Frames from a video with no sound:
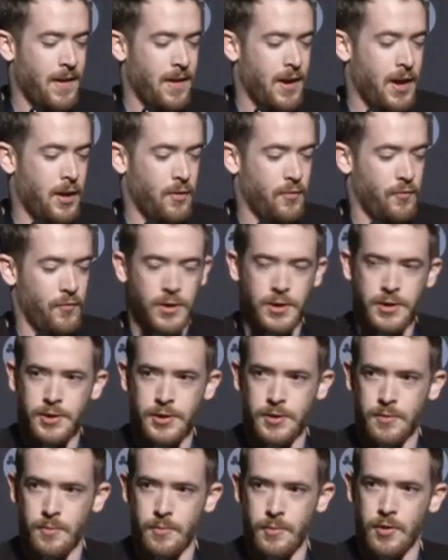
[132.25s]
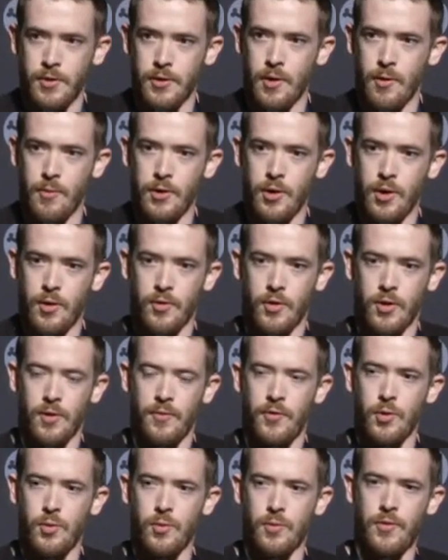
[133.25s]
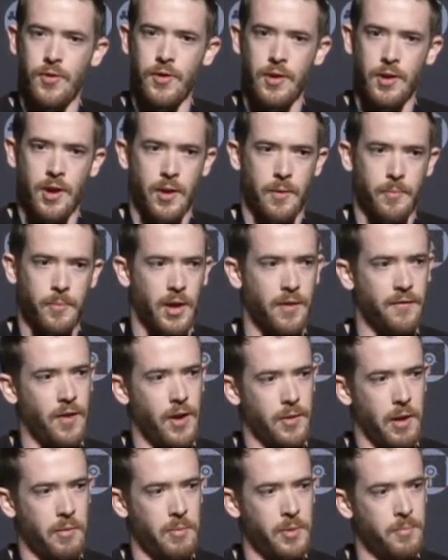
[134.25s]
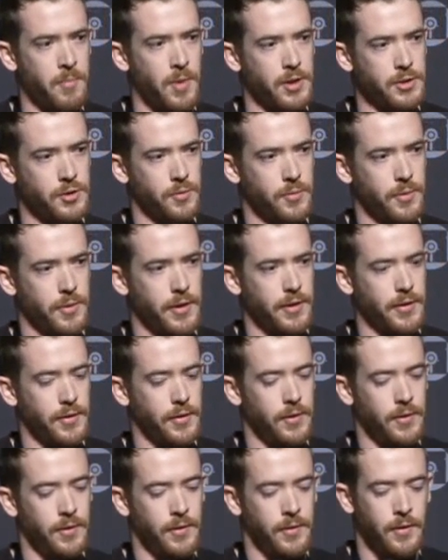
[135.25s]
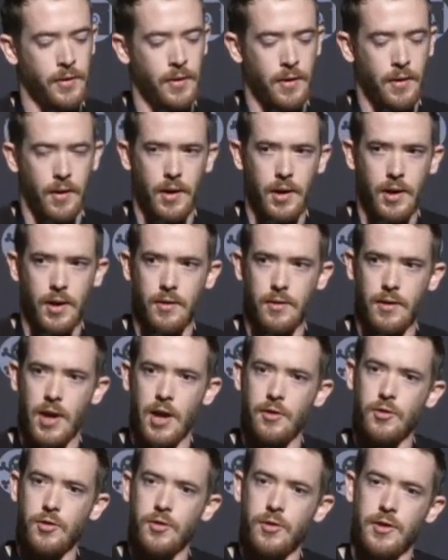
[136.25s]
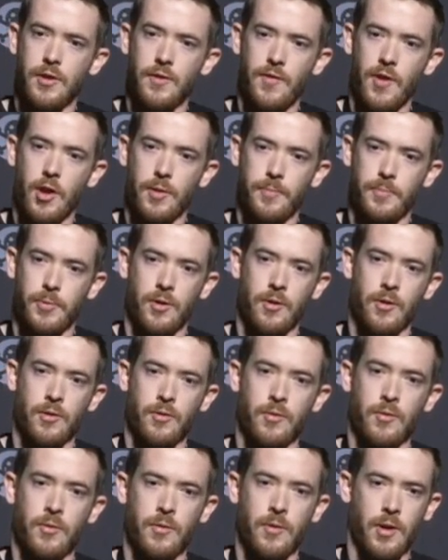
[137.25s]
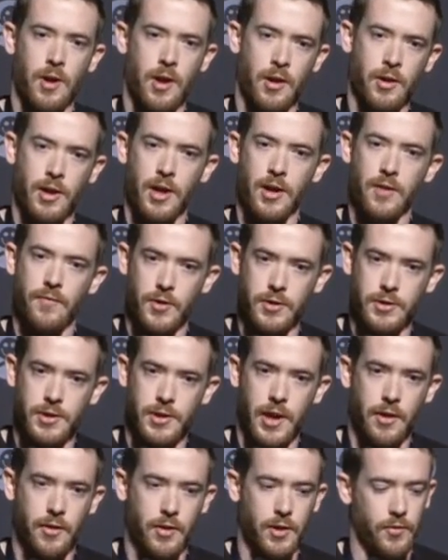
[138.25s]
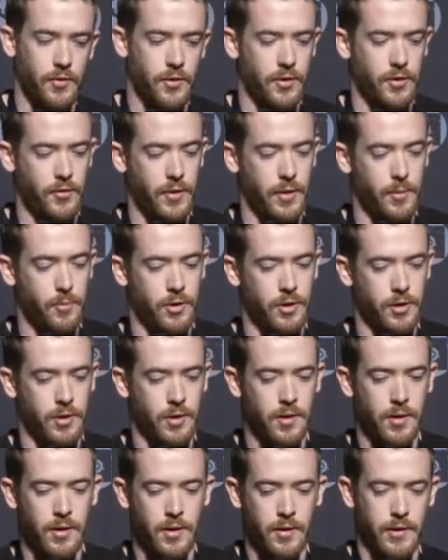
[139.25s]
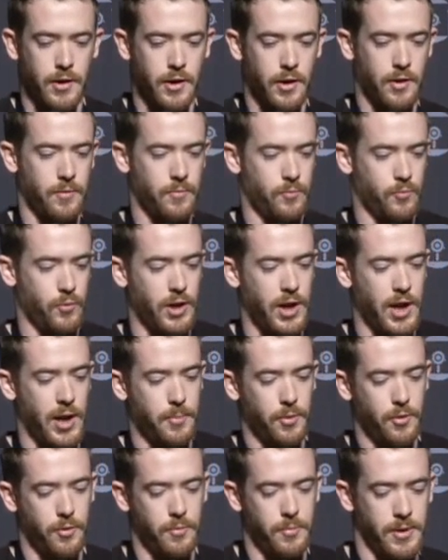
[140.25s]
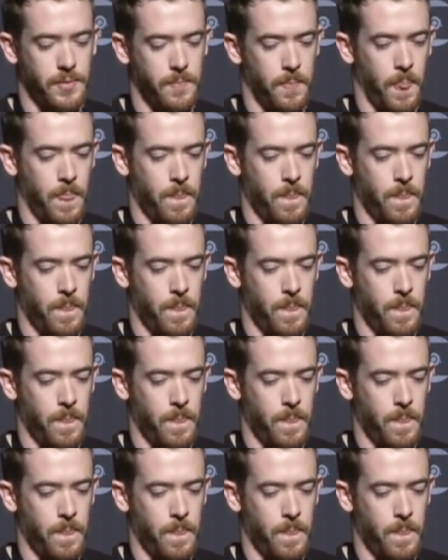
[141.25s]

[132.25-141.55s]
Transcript: I'll finish with going over a few of the kind of upcoming module releases and how you can develop your own kind of functionality for this framework. Then I'll recap a little bit.